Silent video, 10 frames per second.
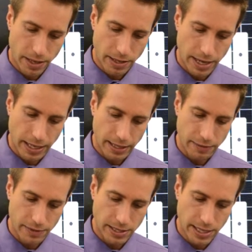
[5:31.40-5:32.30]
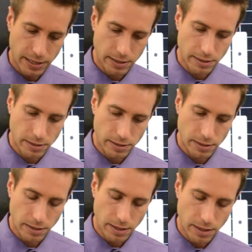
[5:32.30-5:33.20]
negative 6
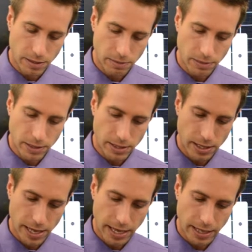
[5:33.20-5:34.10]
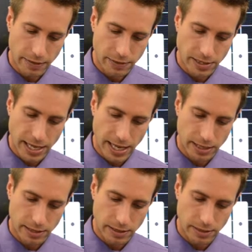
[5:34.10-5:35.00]
plus a negative
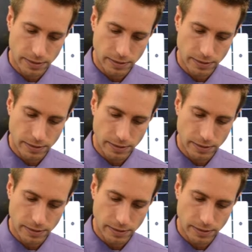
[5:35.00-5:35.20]
6.